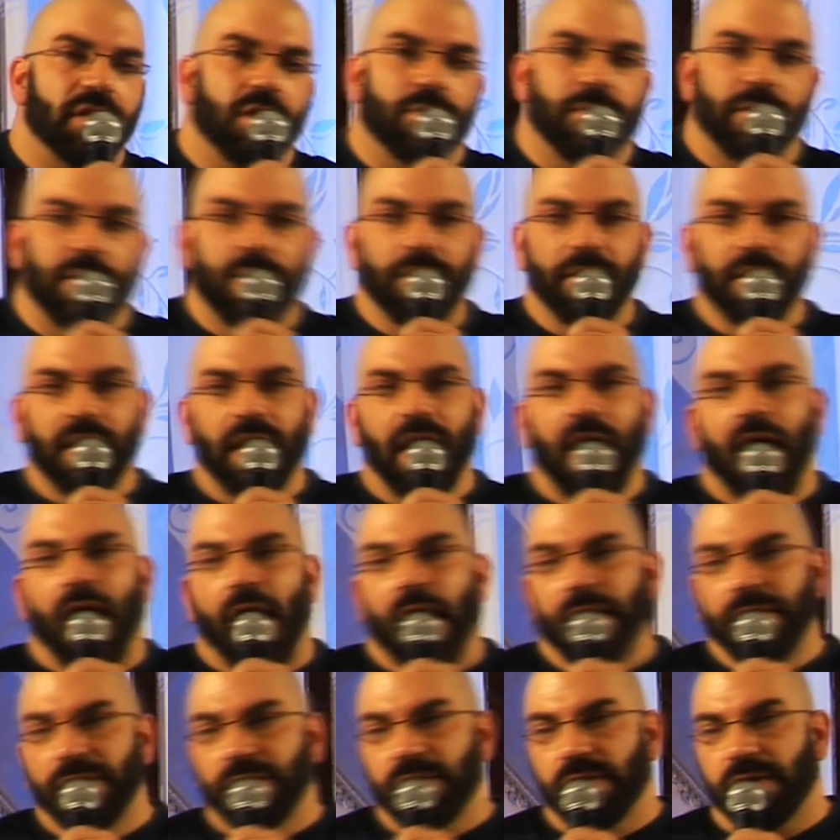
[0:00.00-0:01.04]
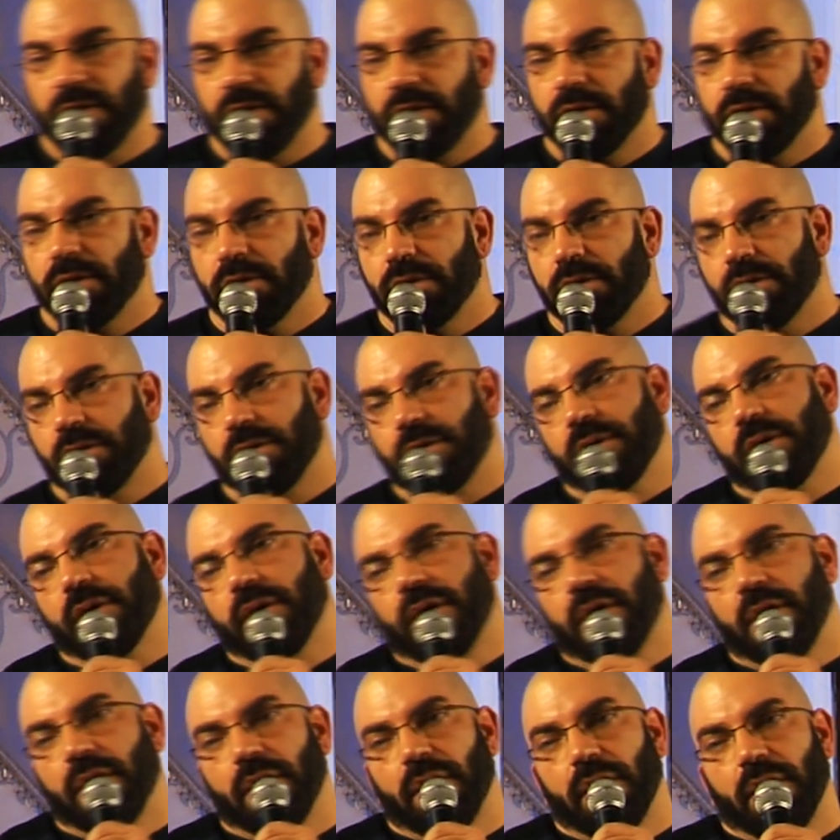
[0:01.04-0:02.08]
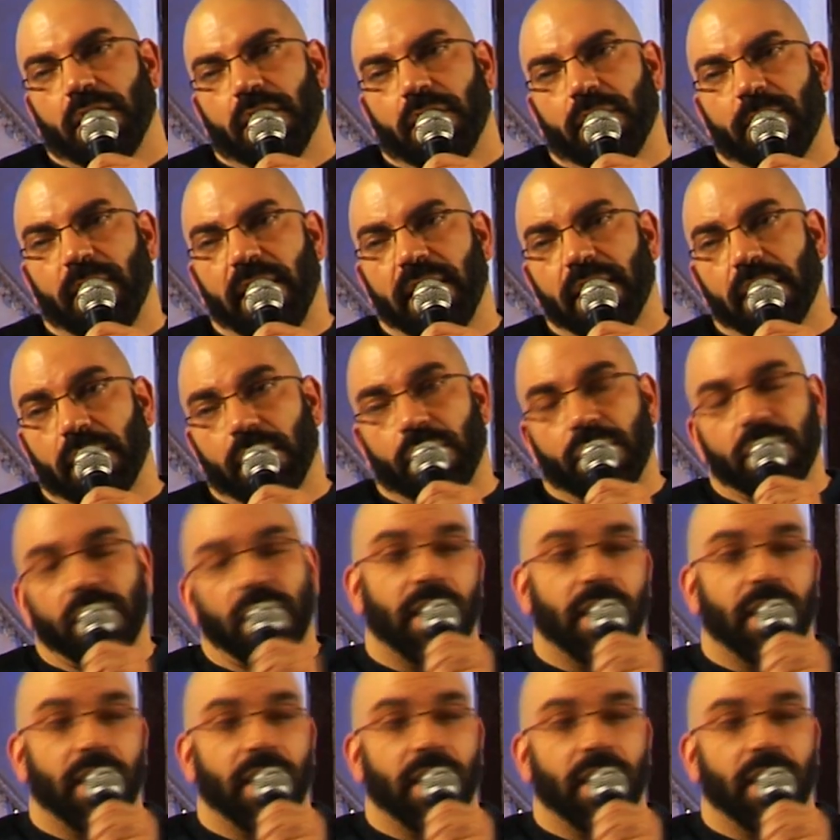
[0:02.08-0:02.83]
"Well, just get rid of the cat and make it